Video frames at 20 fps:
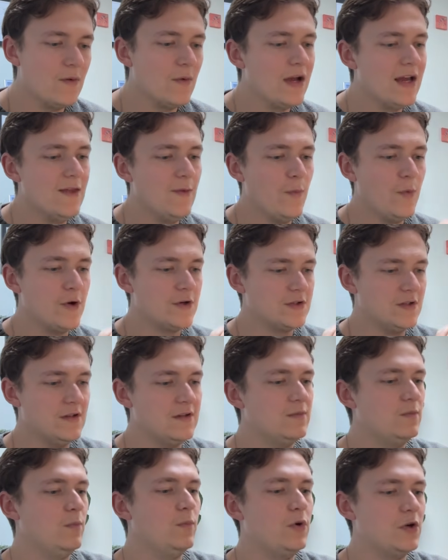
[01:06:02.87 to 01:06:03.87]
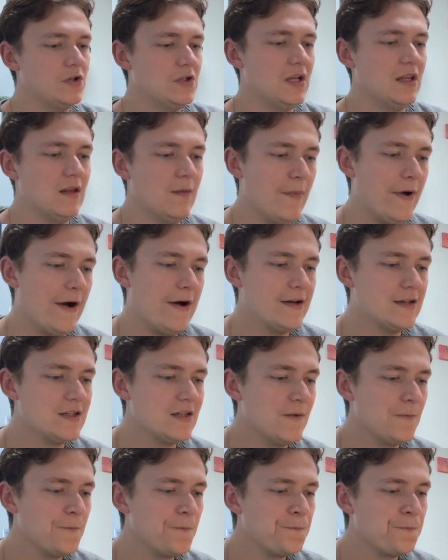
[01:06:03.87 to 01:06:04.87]
way. The person is pushing the
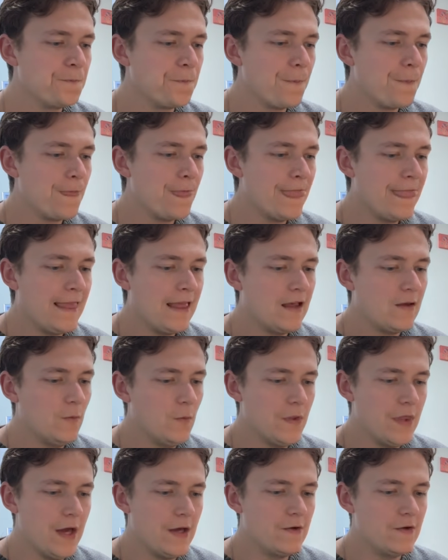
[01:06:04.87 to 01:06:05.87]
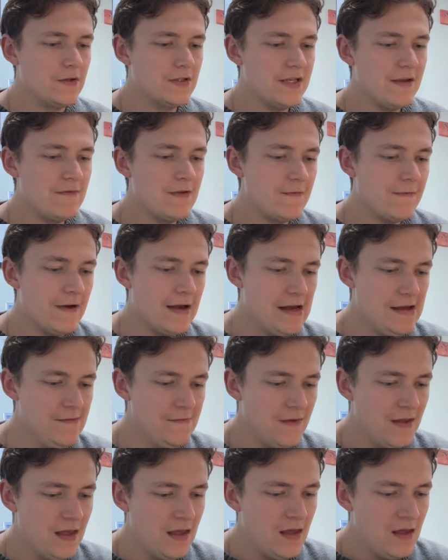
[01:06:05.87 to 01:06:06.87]
box with
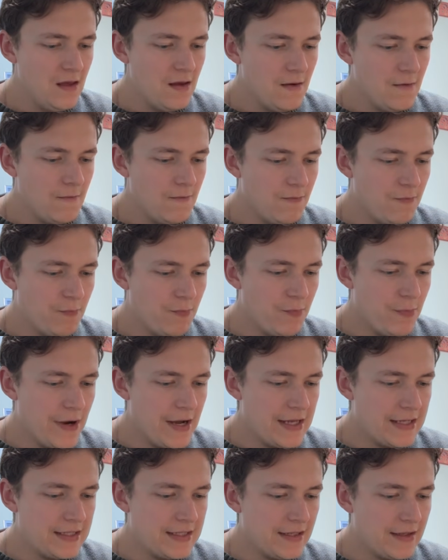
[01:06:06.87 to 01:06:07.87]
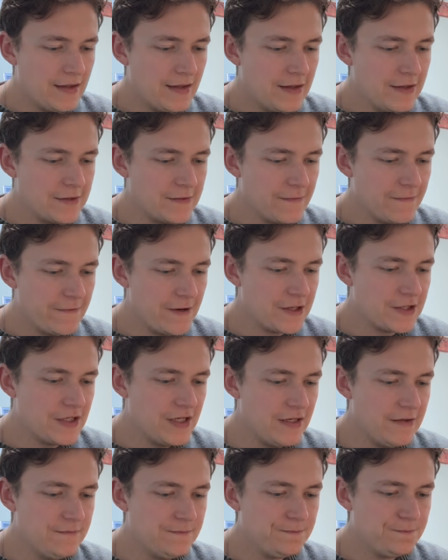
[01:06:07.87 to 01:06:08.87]
175, but there's
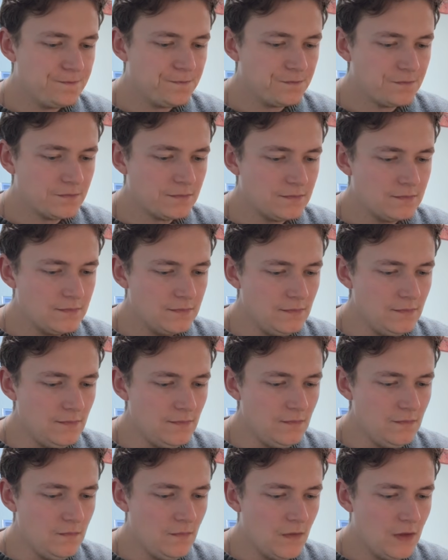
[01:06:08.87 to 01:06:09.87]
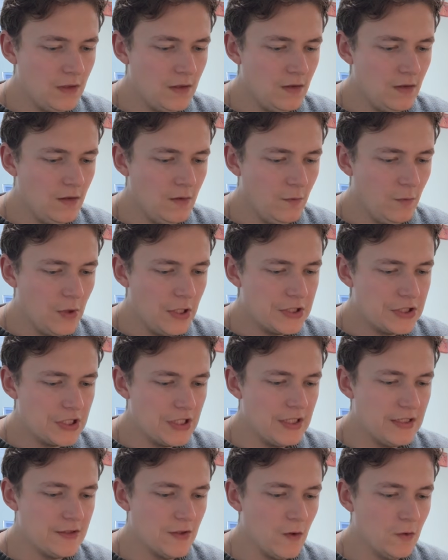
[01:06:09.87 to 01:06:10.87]
friction which
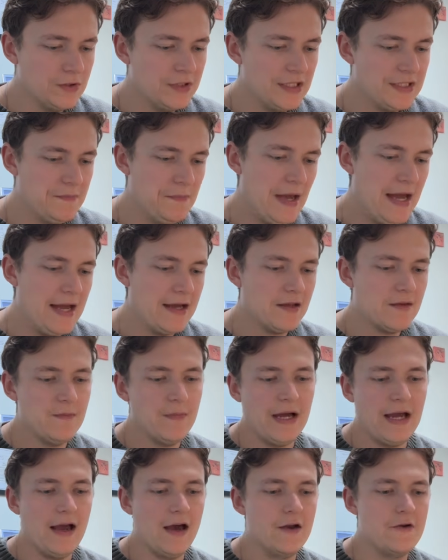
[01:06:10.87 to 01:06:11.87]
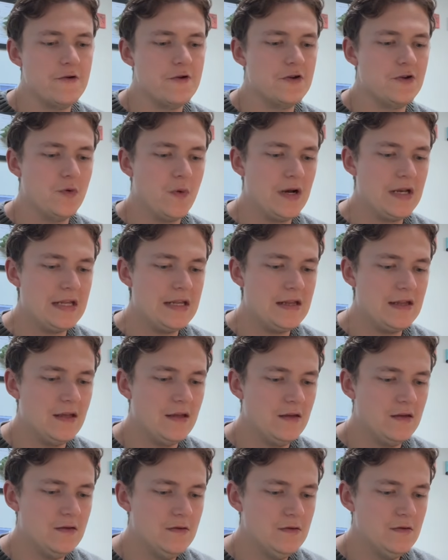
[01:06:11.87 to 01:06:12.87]
is holding us back by 120
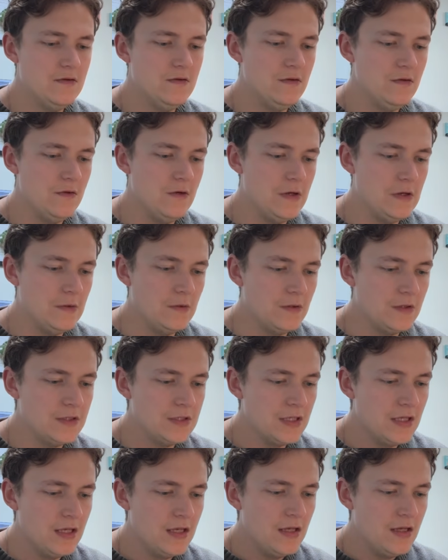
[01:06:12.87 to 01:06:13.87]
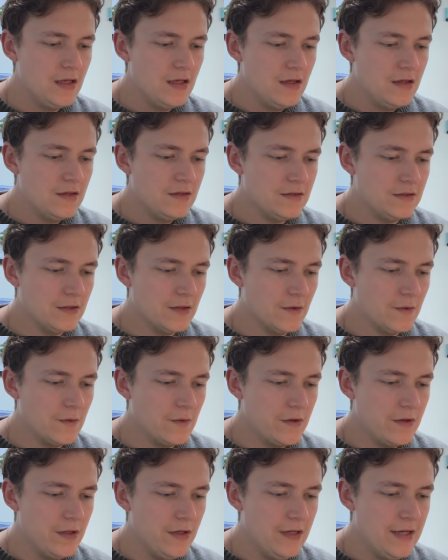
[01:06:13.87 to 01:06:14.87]
newtons. So
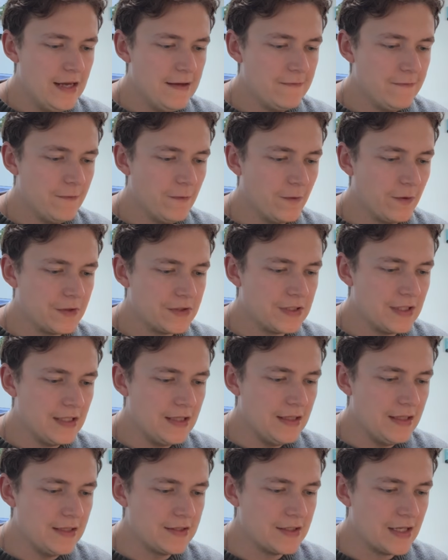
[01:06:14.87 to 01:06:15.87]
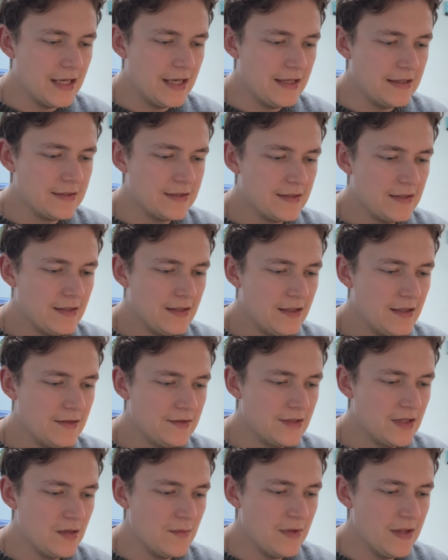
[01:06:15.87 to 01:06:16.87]
the net force in this case
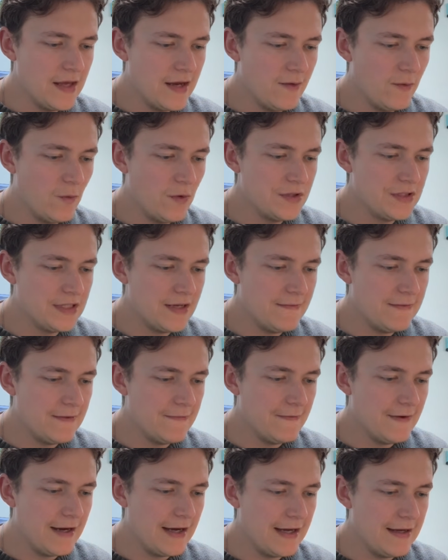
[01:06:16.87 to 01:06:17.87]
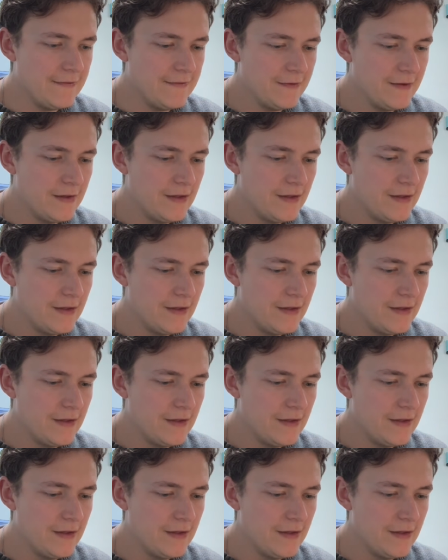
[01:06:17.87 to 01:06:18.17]
is going to be that 175